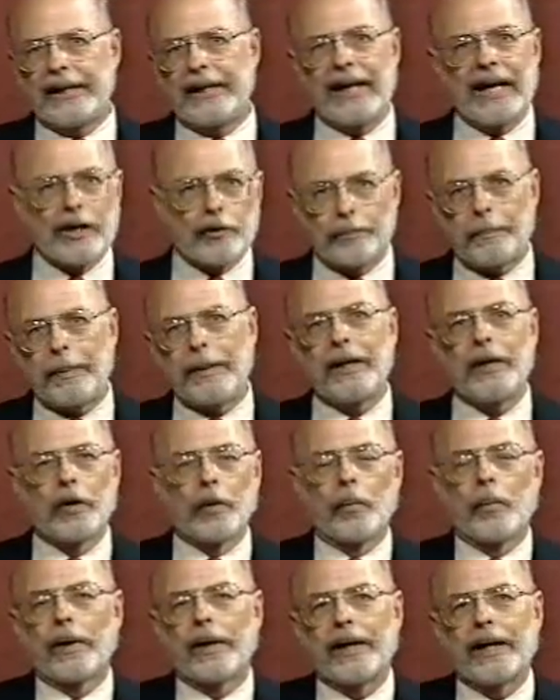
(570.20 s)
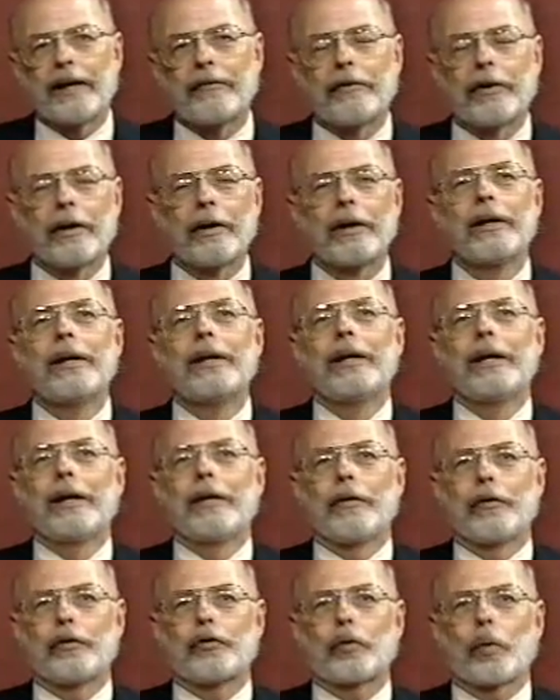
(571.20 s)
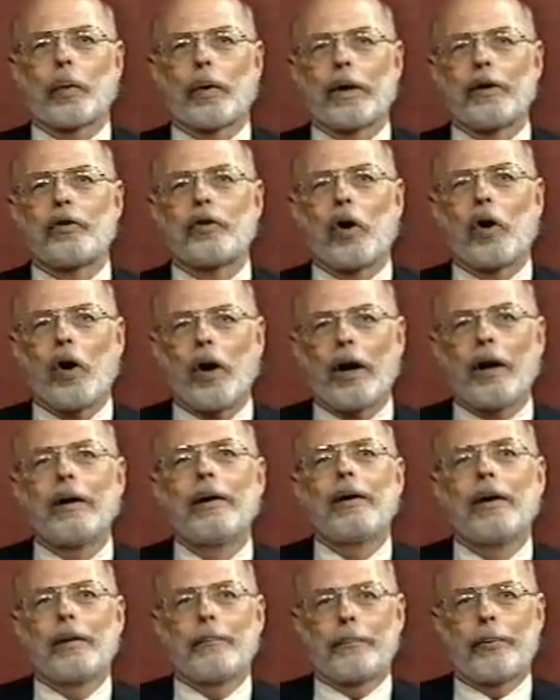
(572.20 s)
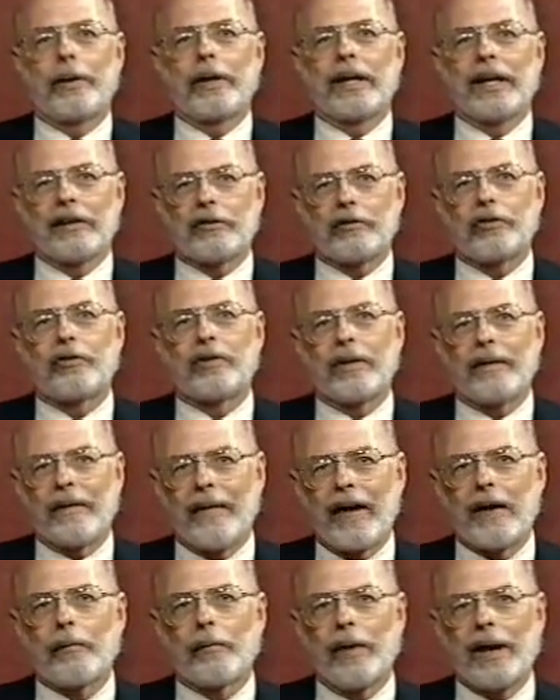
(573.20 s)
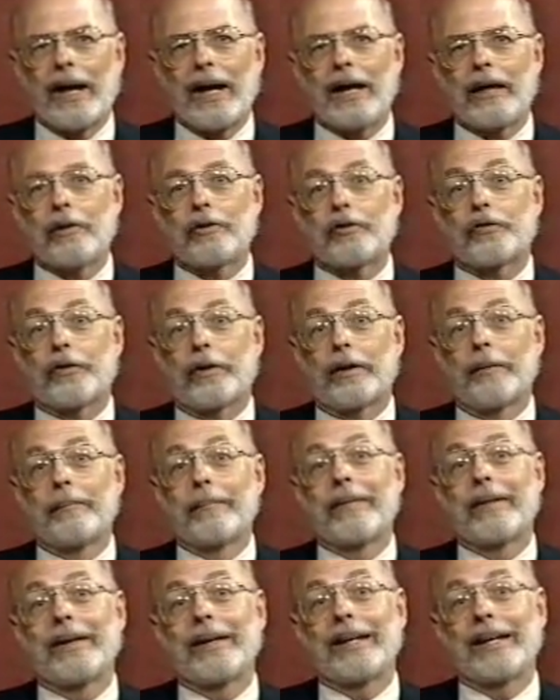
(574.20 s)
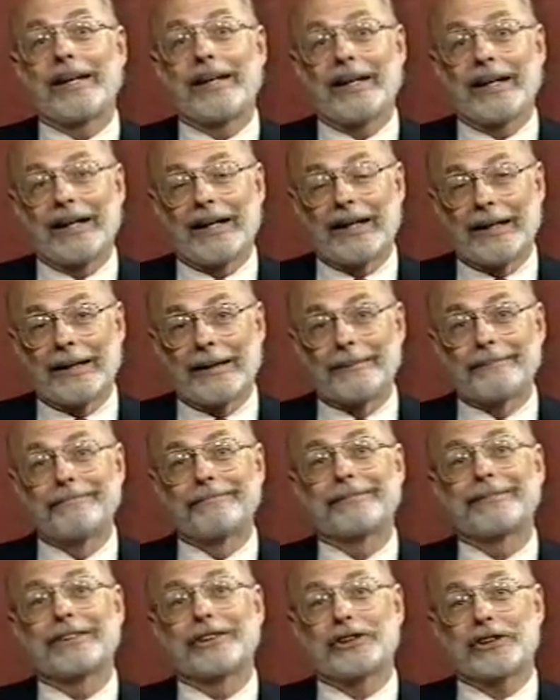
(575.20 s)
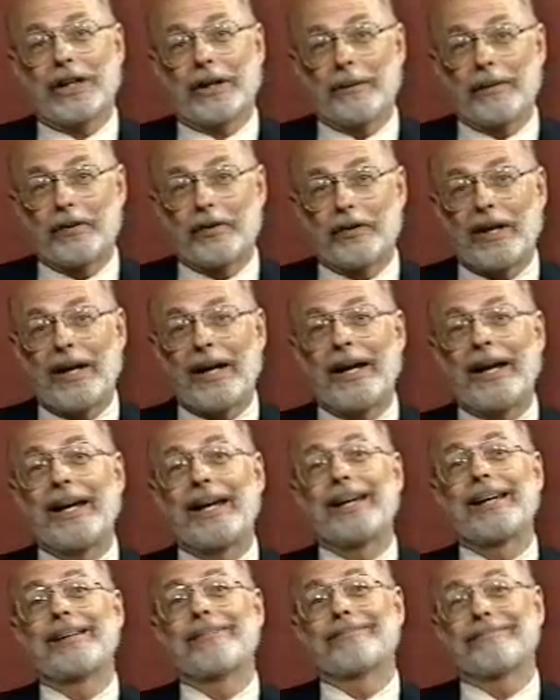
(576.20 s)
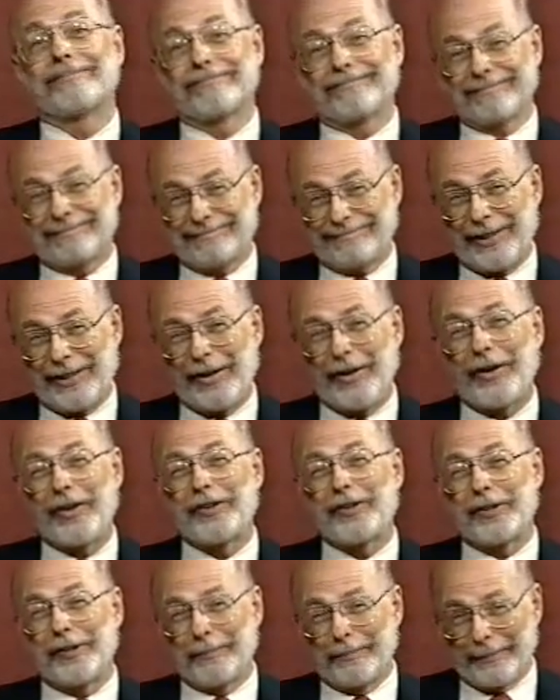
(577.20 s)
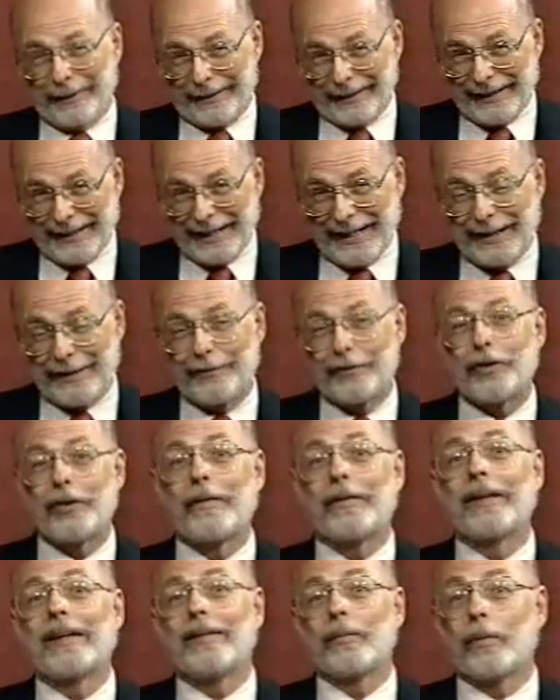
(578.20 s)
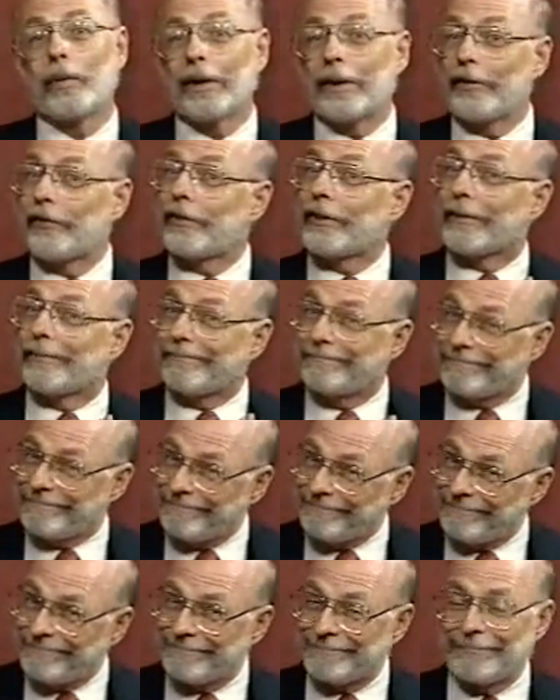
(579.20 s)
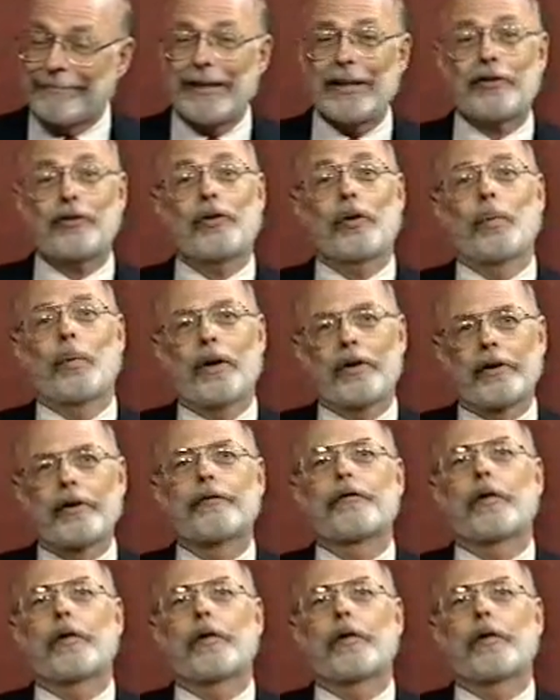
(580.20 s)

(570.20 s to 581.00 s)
ESP or whatever, the stories are pretty interesting. They range from the, shall we say, hard to believe to the ones that makes you wonder.